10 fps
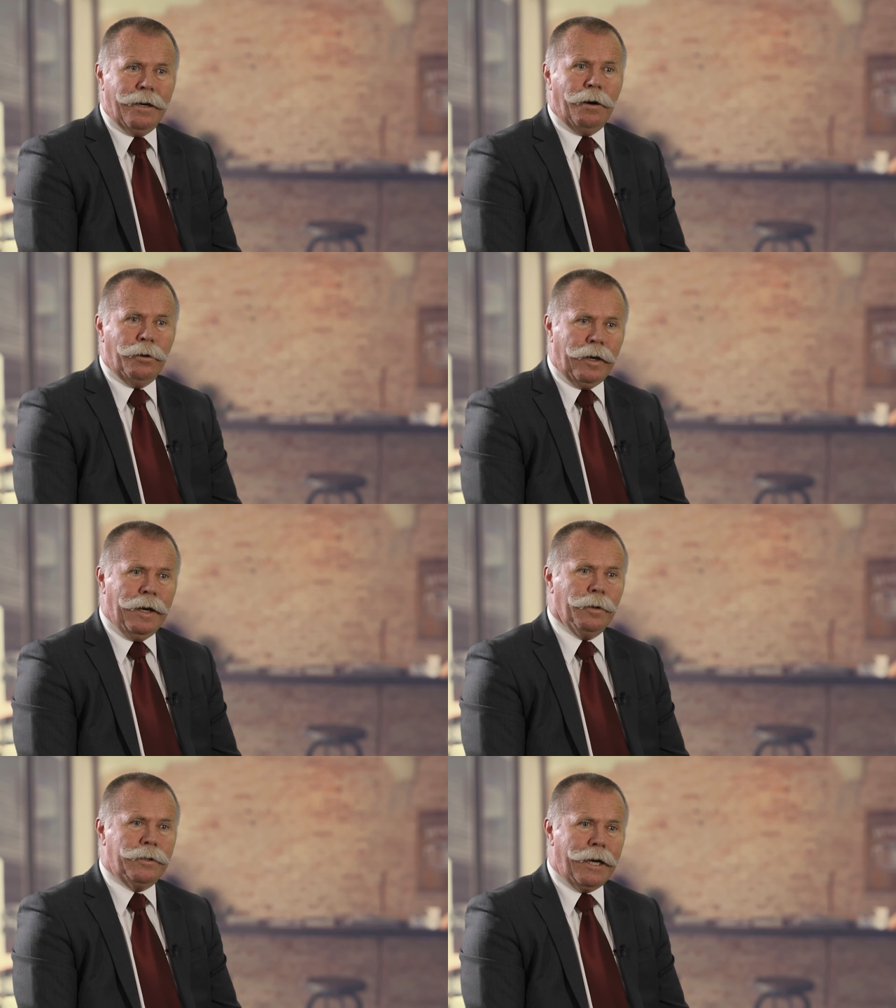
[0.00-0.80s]
I was
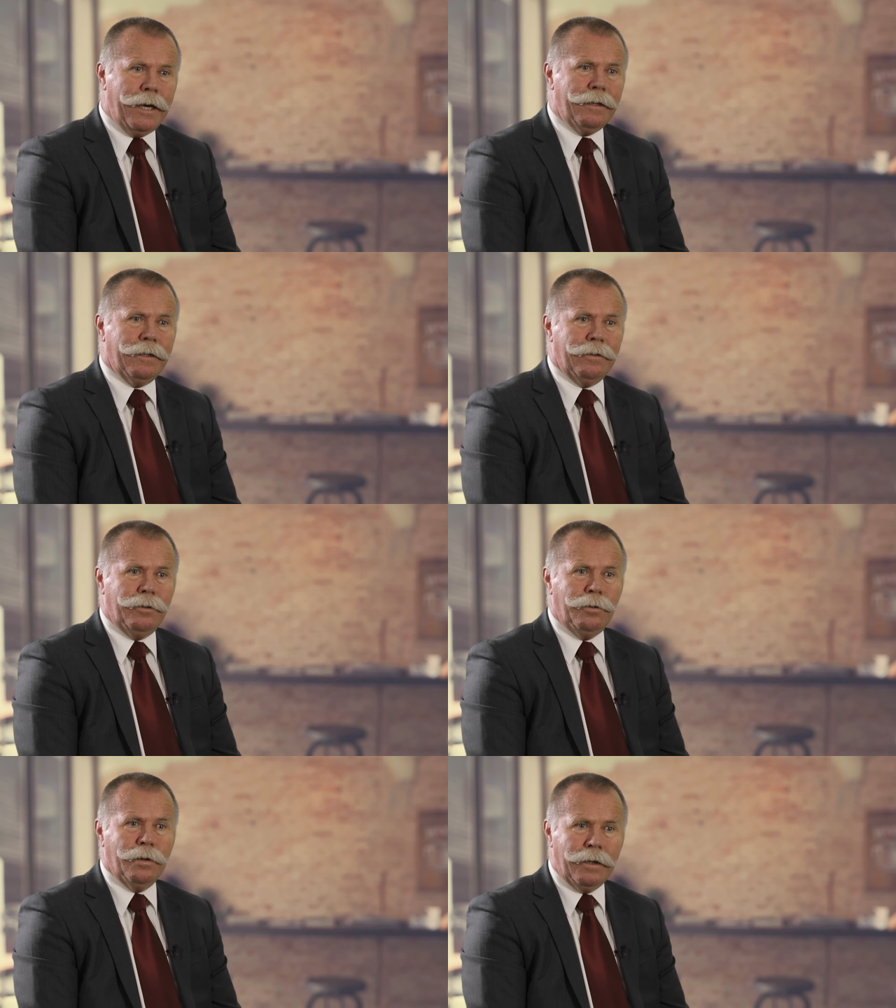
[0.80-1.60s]
able to take it
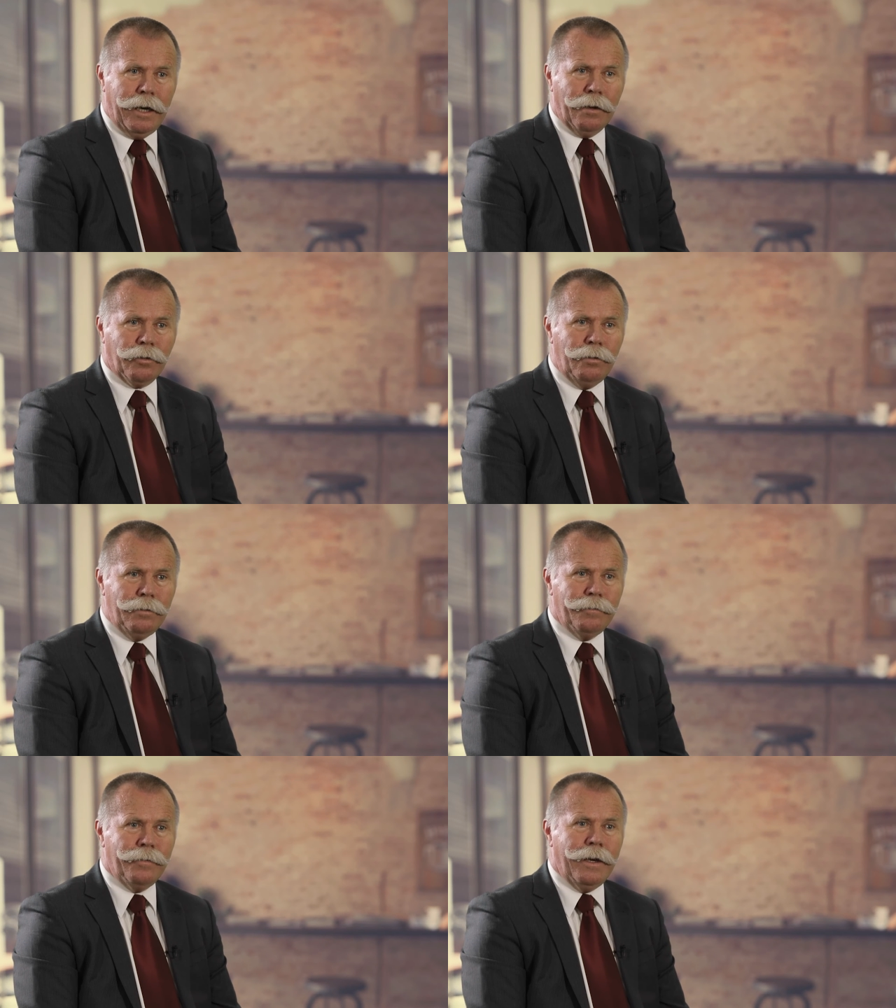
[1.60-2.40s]
to council,
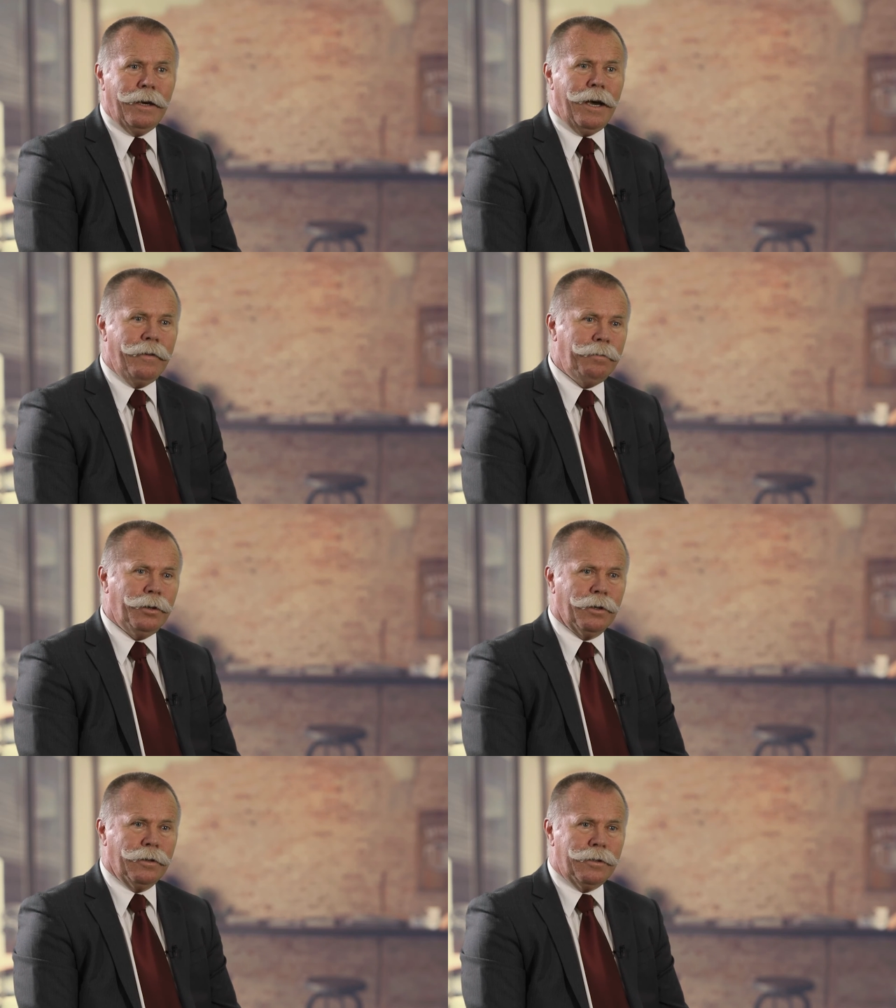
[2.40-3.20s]
have it
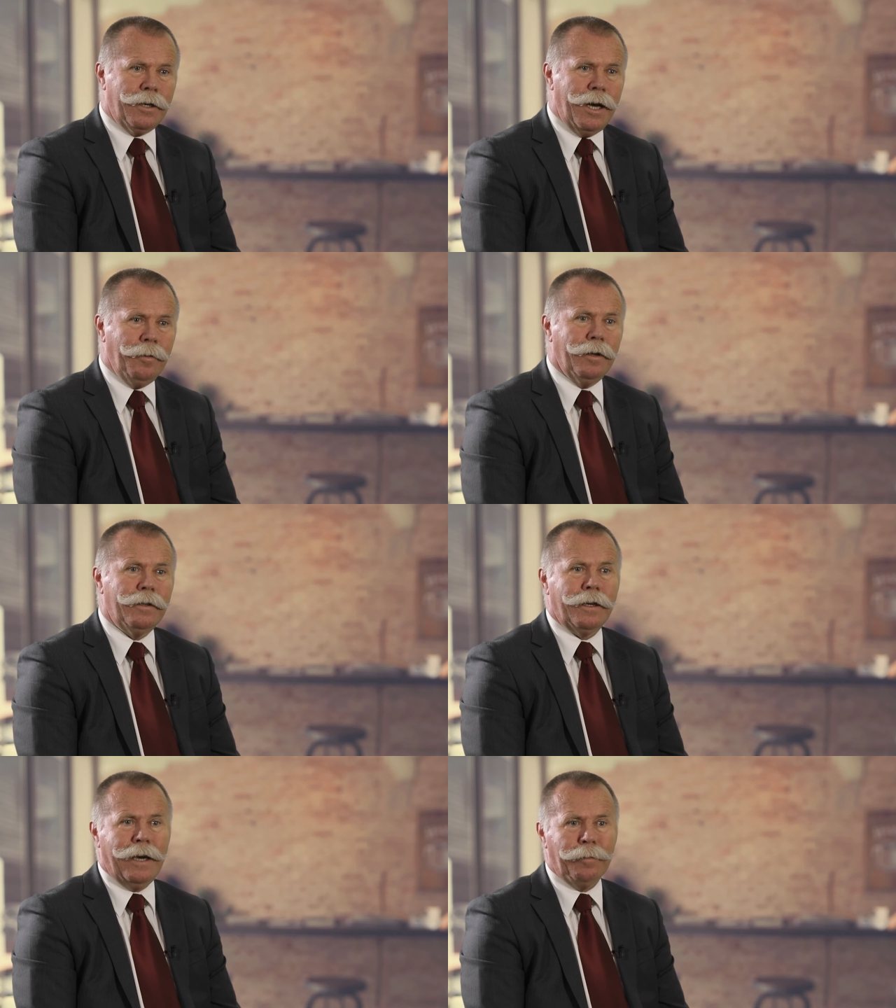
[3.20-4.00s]
put on the table,
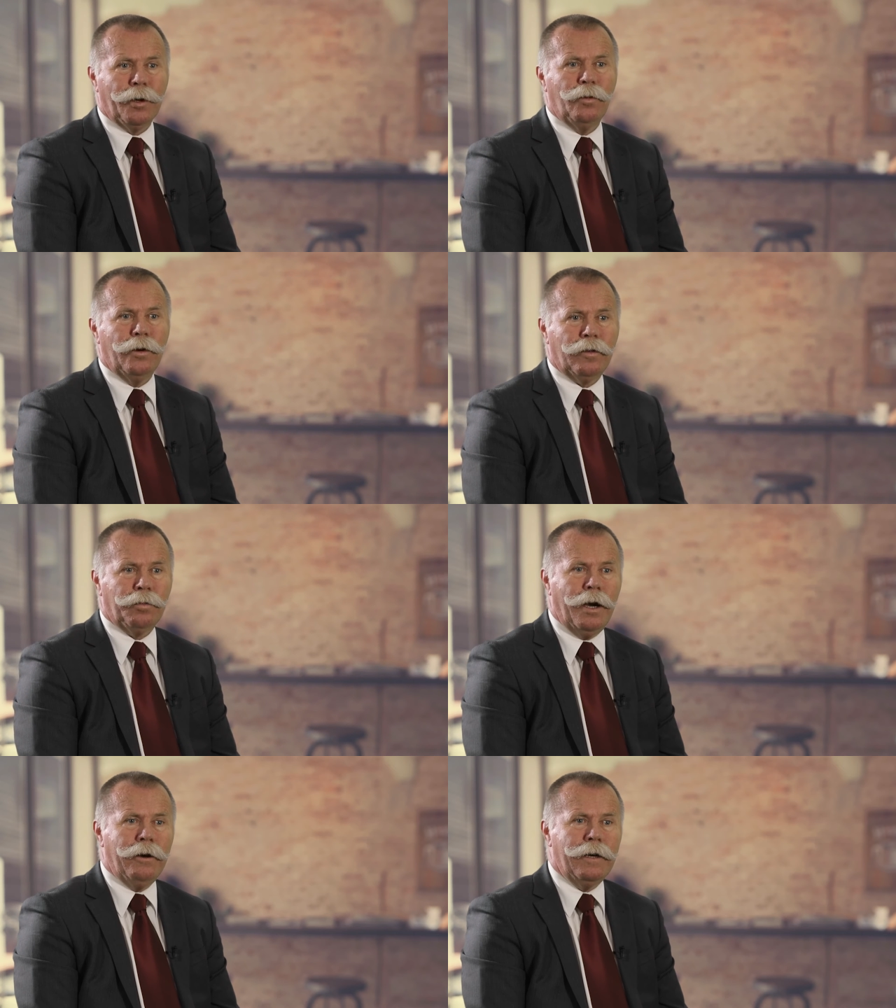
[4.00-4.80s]
and the capital works
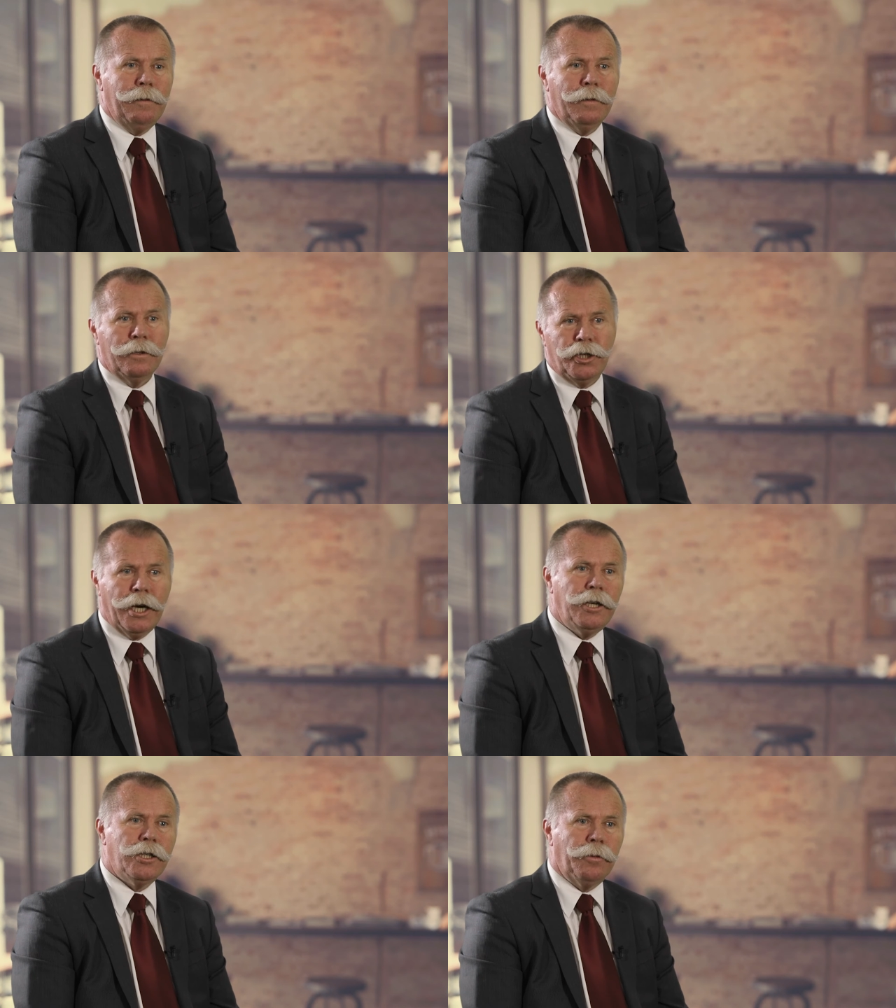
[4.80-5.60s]
program
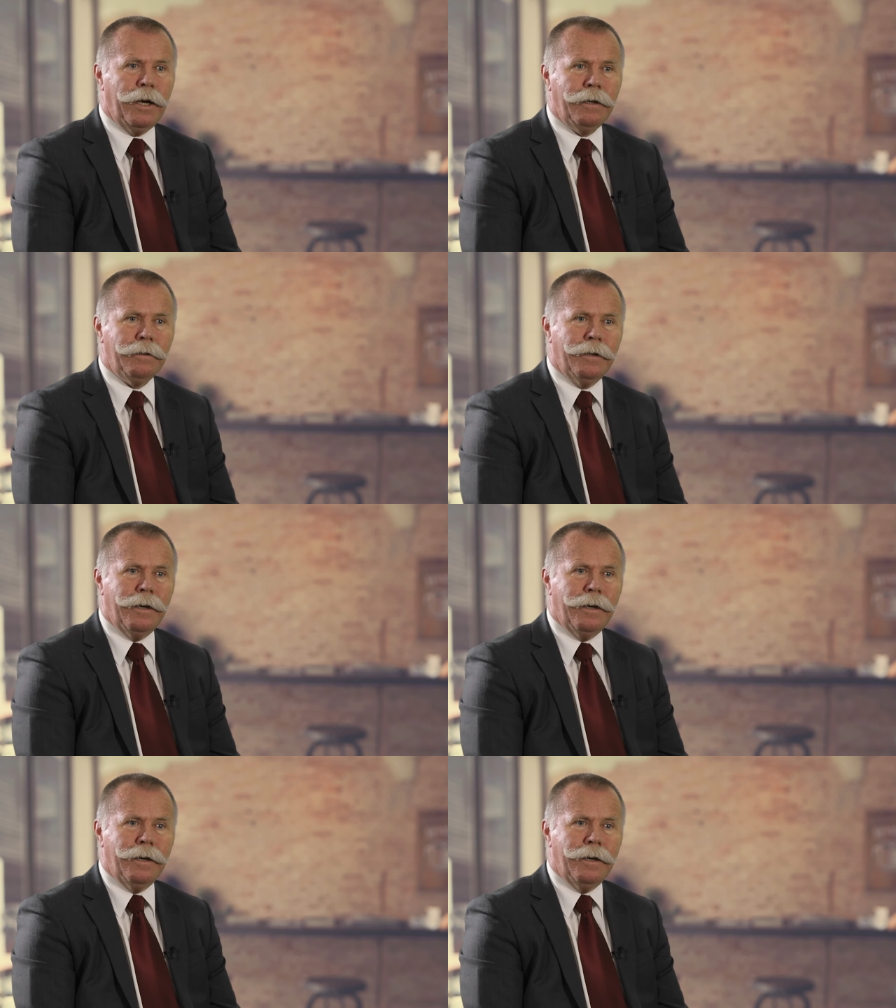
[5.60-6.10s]
changed around,